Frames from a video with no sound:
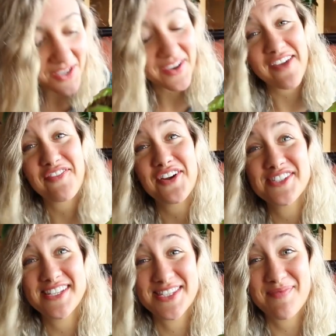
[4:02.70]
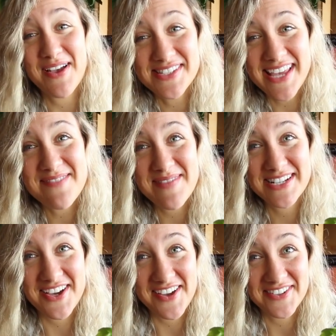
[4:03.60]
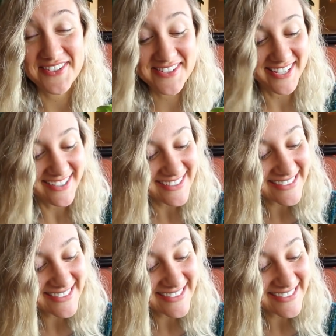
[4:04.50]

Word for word: Okay, first it smells like McDonald's.